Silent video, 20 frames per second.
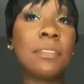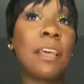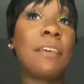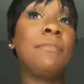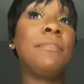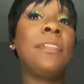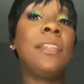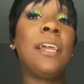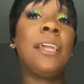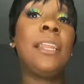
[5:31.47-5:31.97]
I
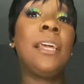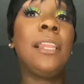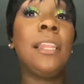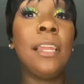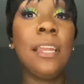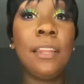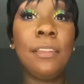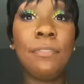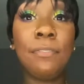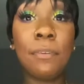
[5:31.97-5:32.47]
feel like that
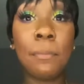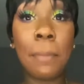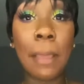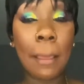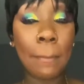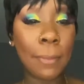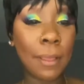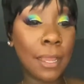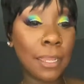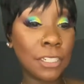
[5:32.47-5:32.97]
lady from
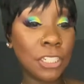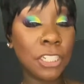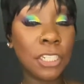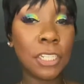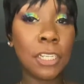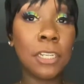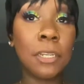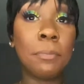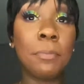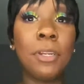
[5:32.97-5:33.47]
Popeye's chicken
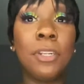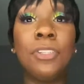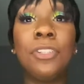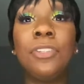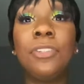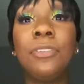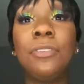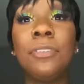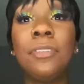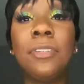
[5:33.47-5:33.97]

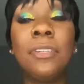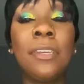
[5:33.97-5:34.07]
commercial.